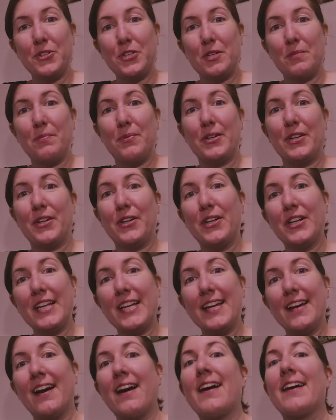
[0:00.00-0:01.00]
She put a
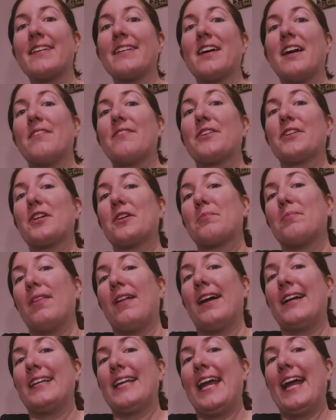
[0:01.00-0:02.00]
hoodie on, covered her
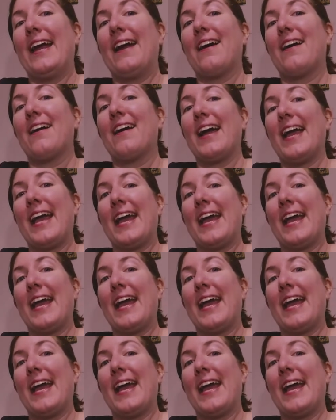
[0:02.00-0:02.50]
blonde hair,